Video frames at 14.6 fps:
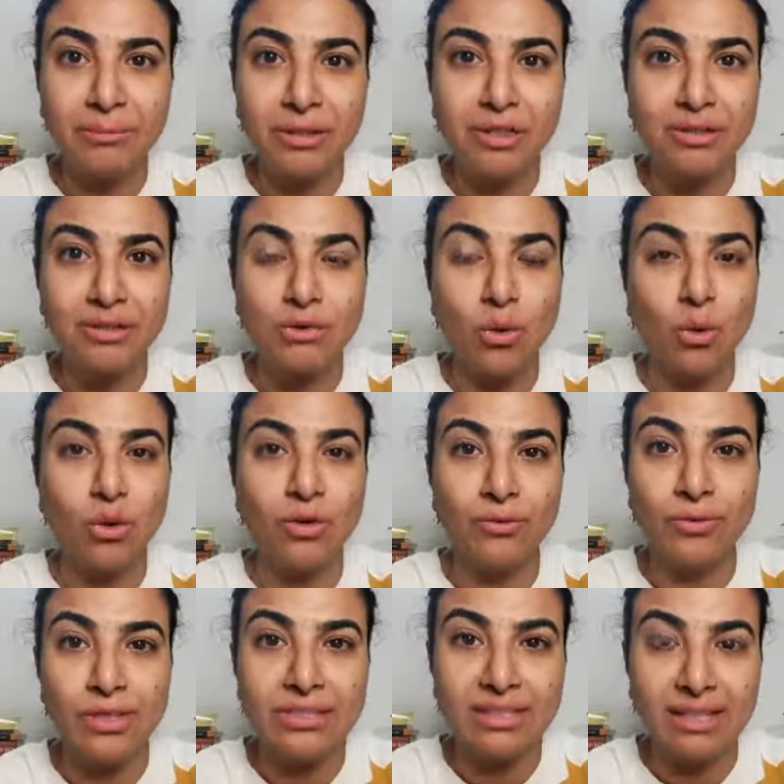Because all
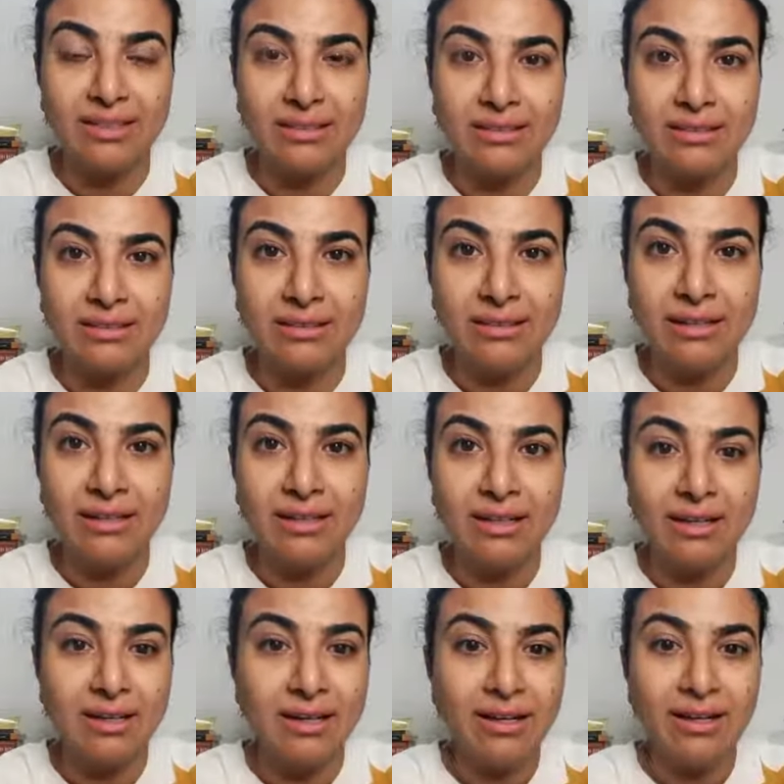of a sudden,
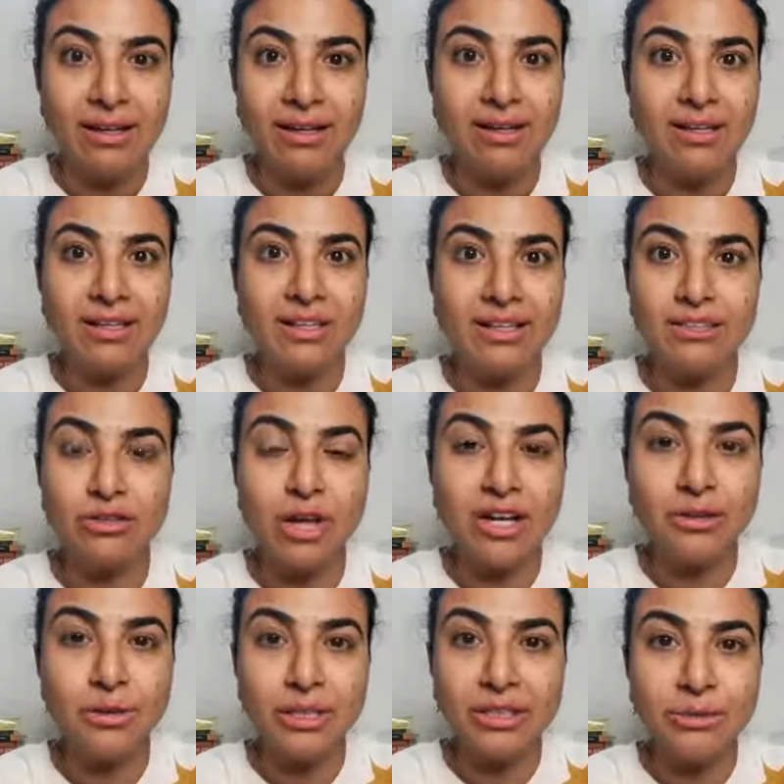he's
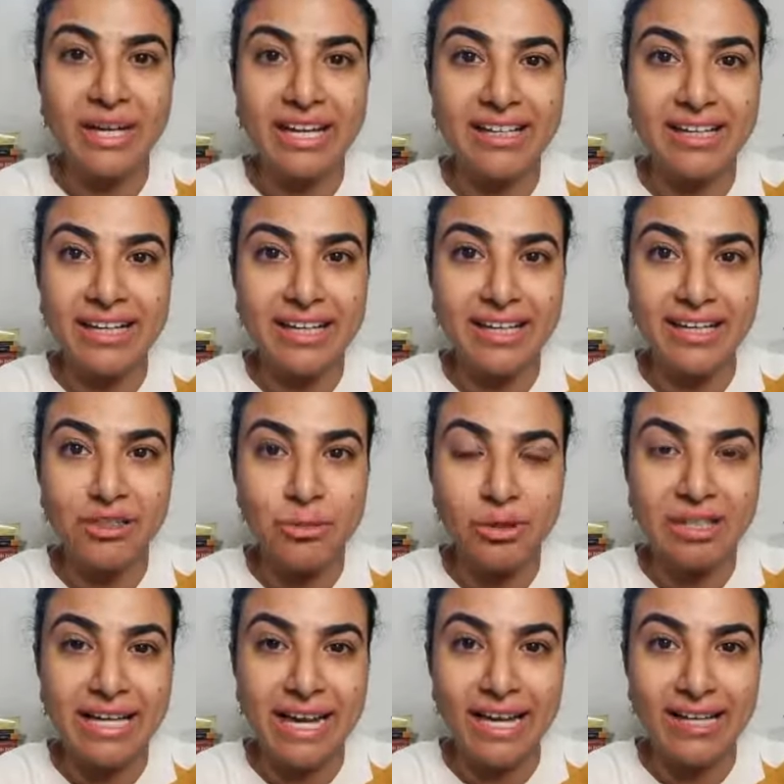not going to engage
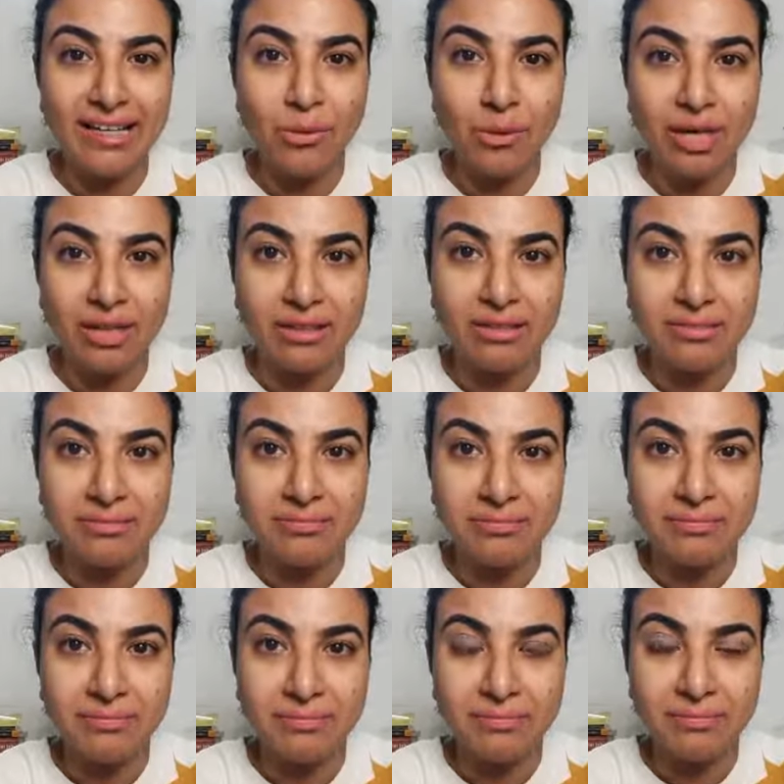with anyone
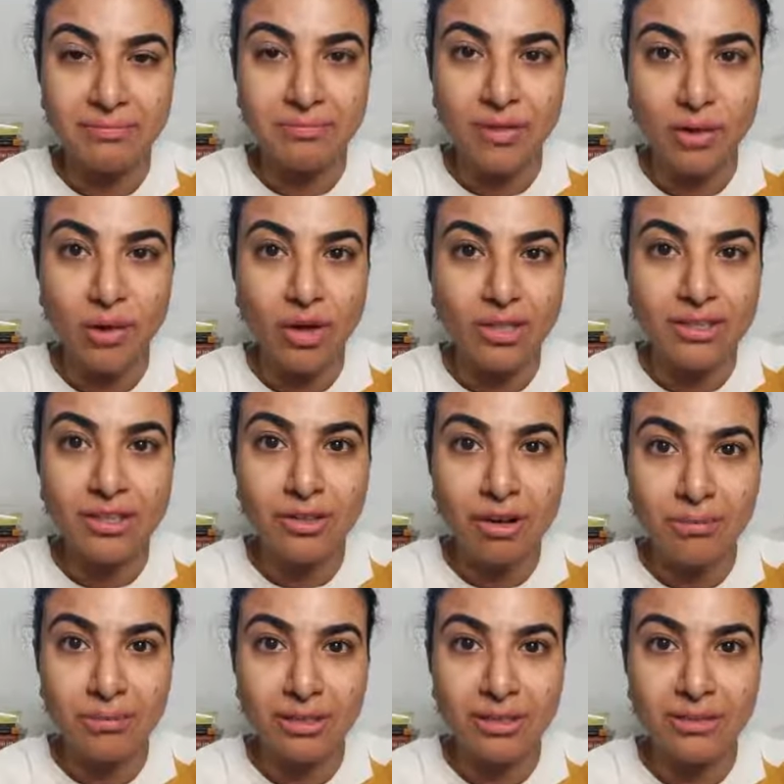on the
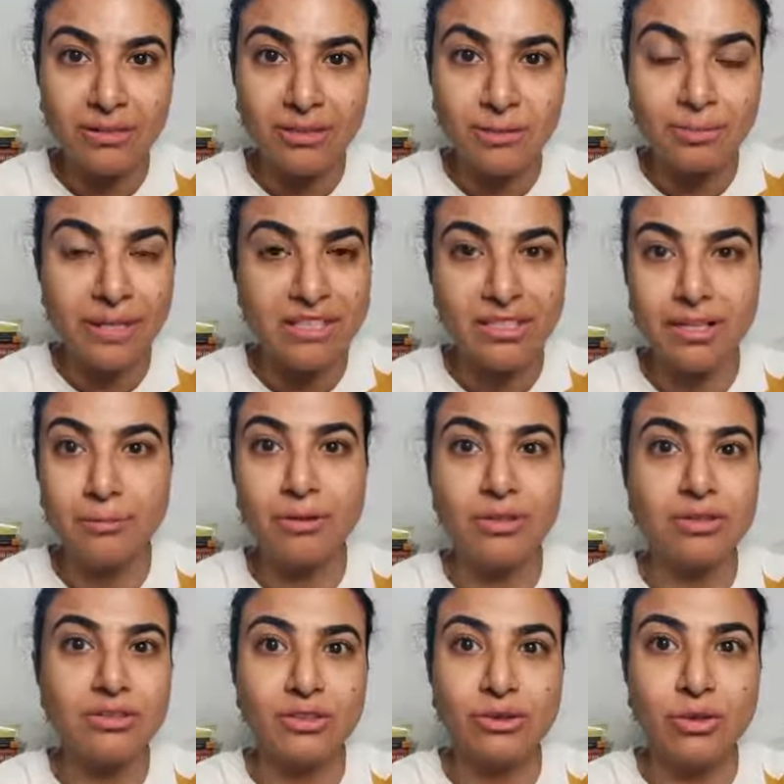topic. Especially
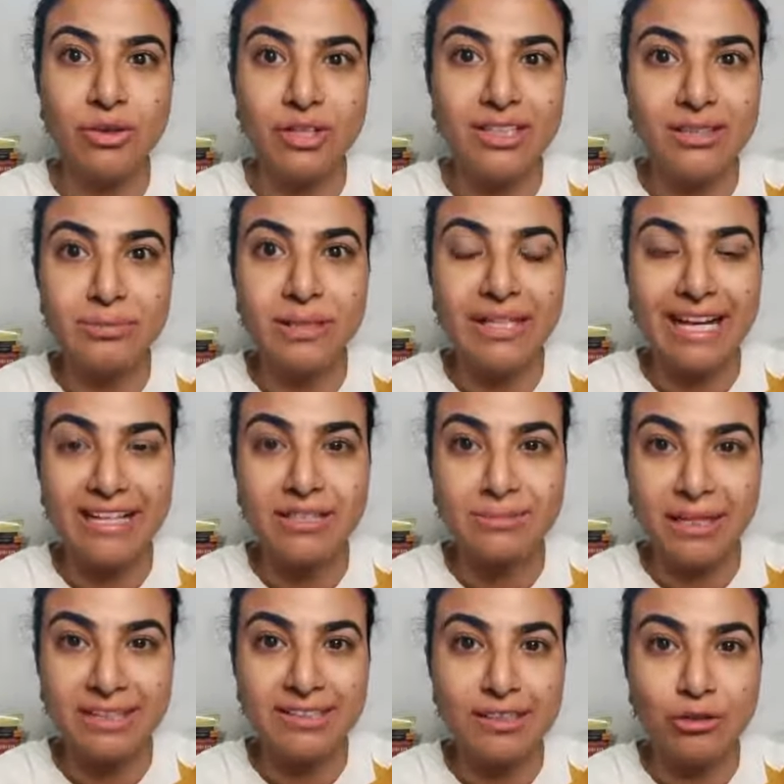because, you know, he's been
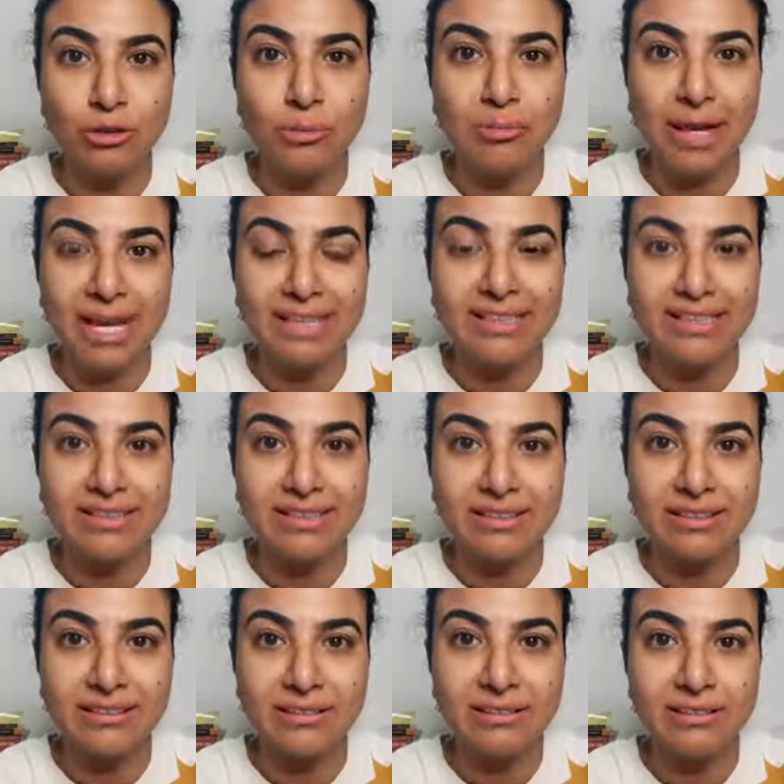expected to manage
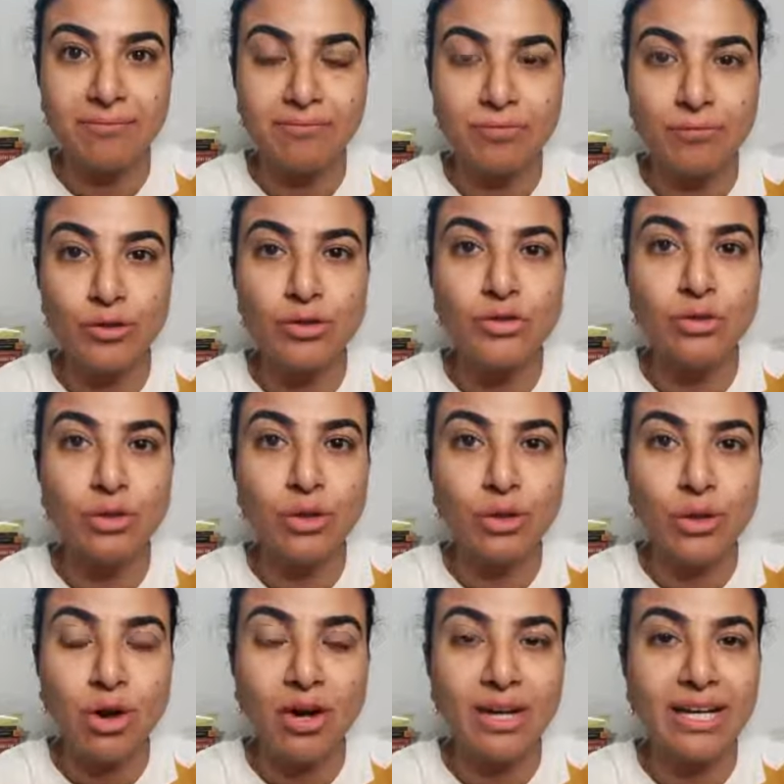it for so
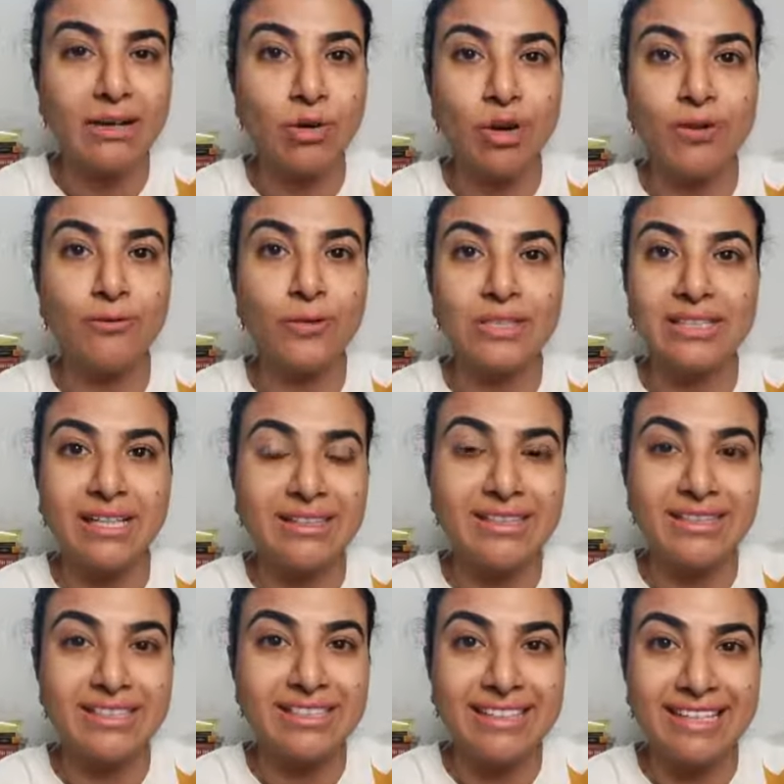long and all of a
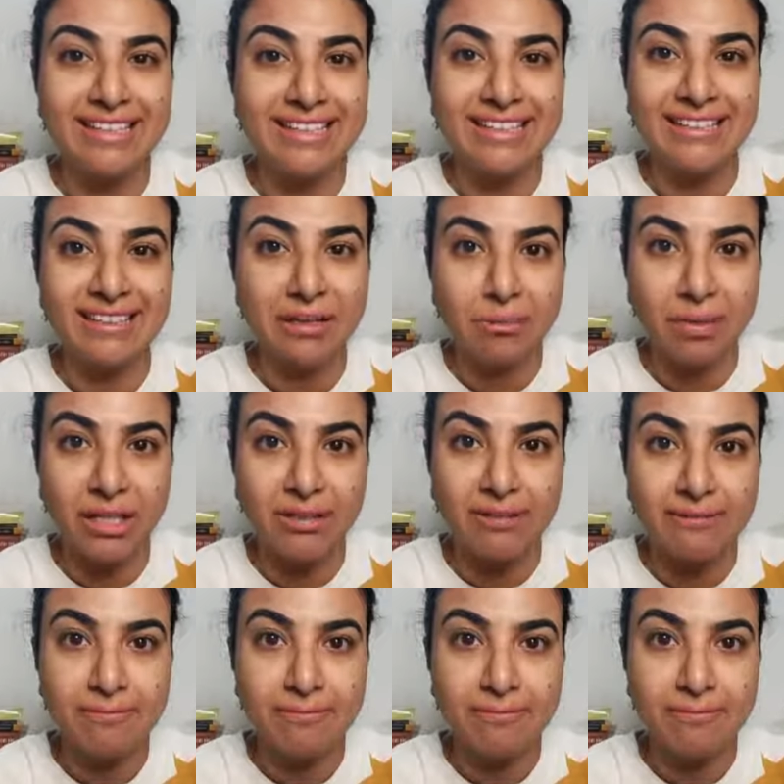sudden the change ain't coming.